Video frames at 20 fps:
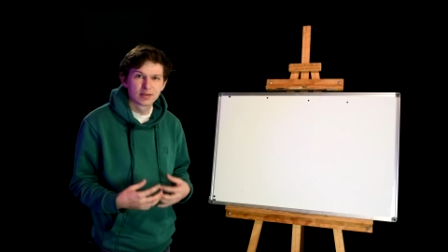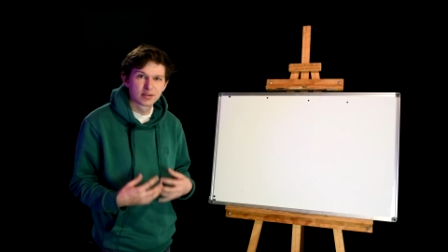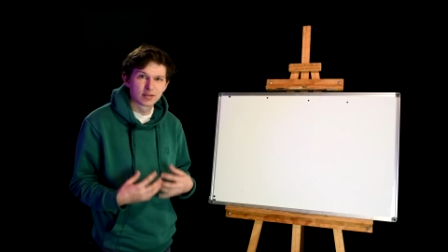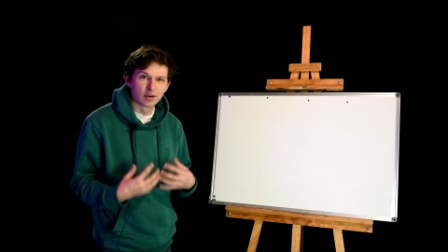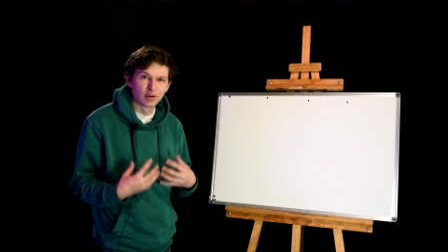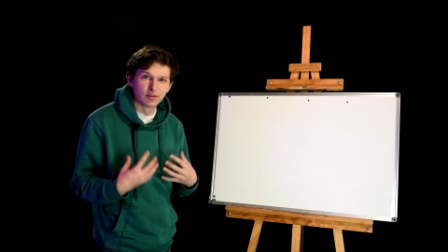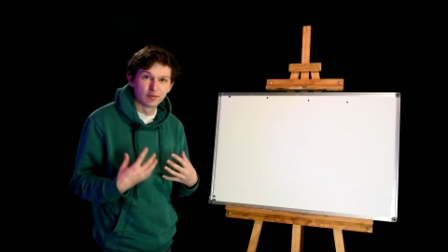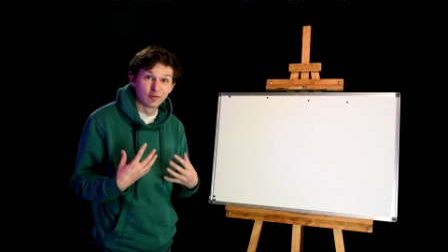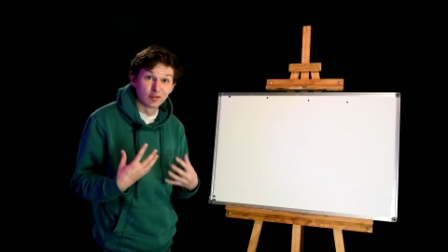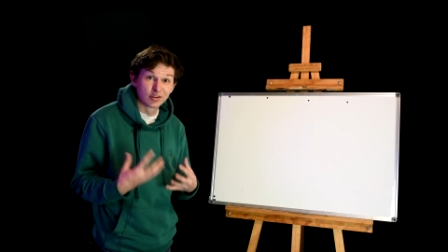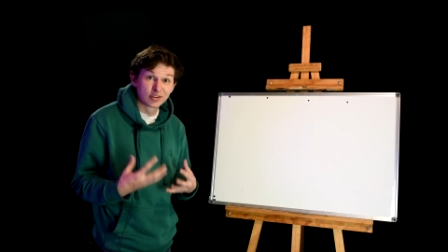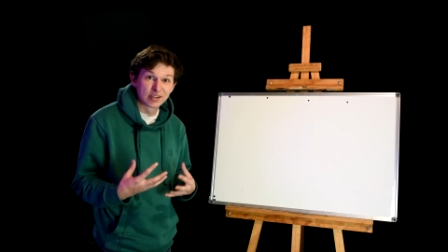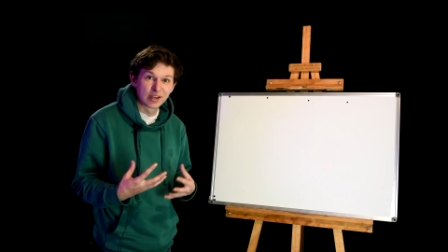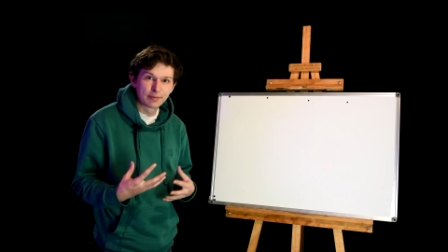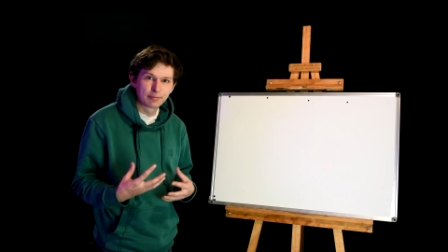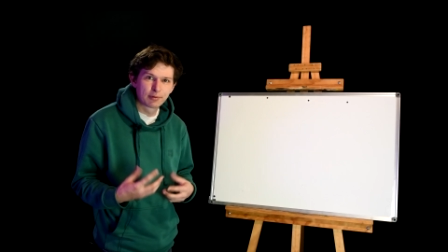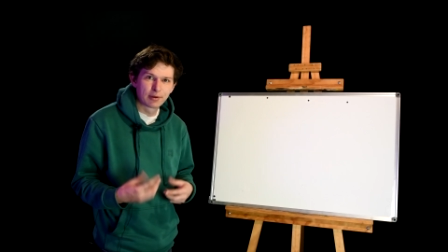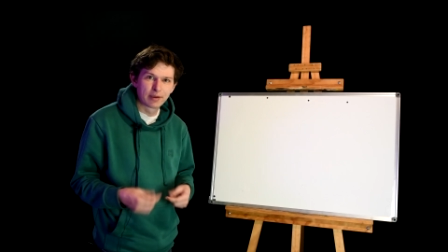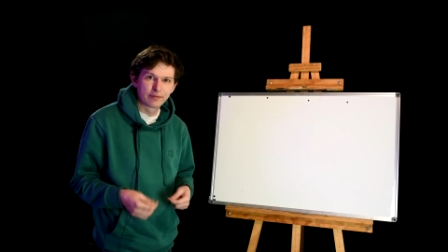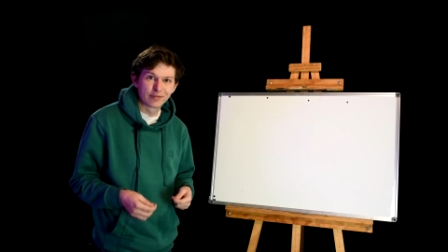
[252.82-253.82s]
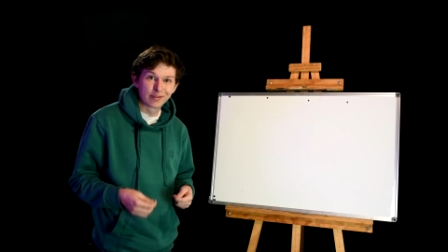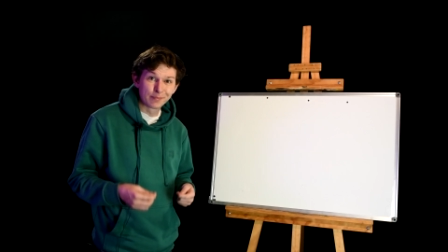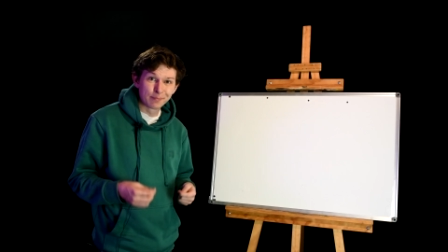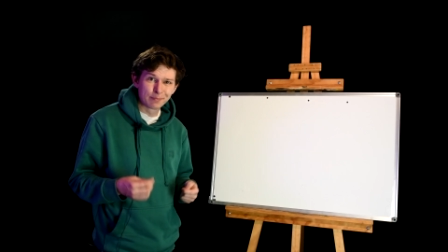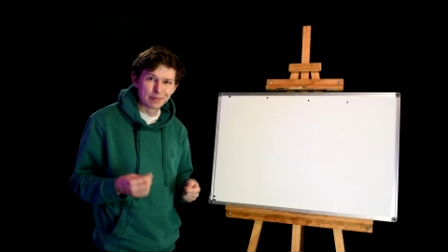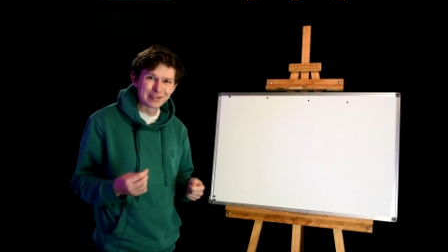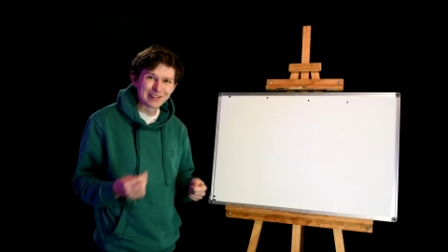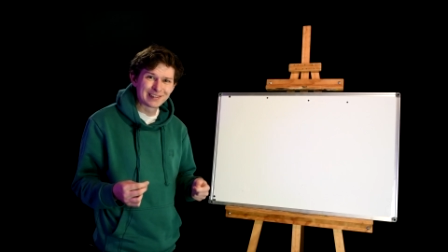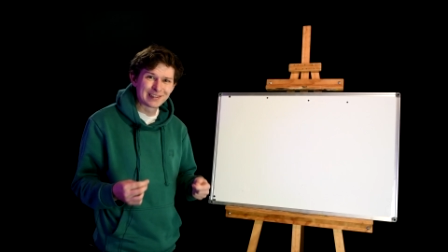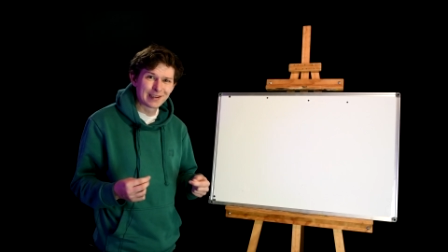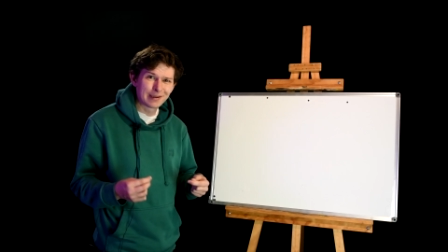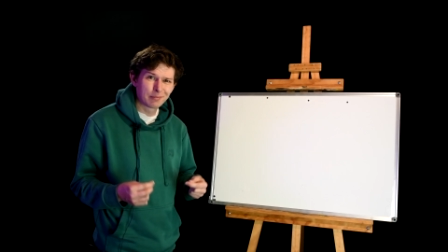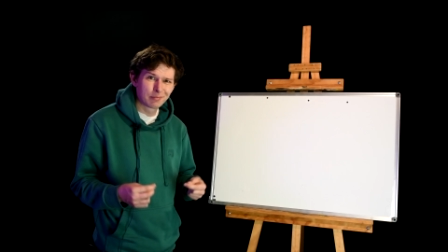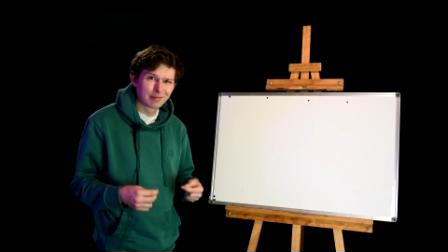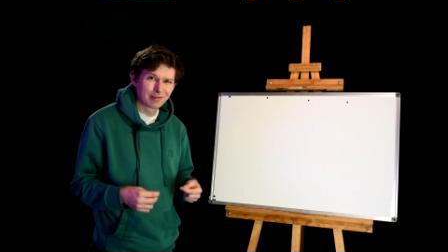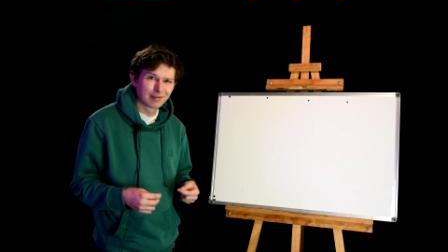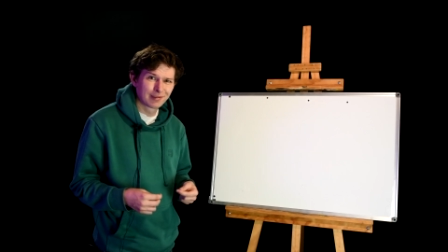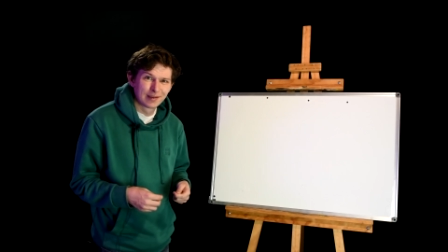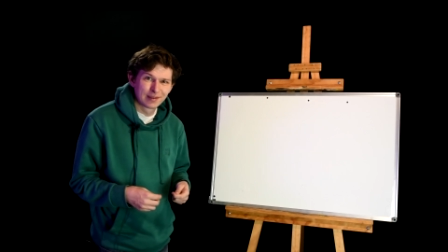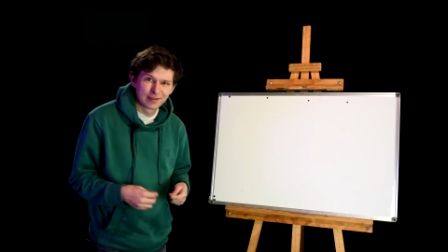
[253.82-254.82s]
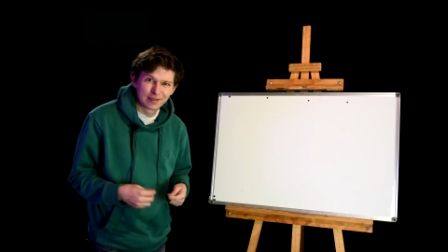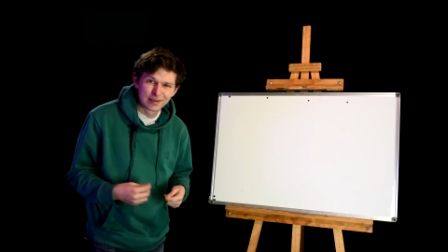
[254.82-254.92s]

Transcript: So first up we have the bit depth.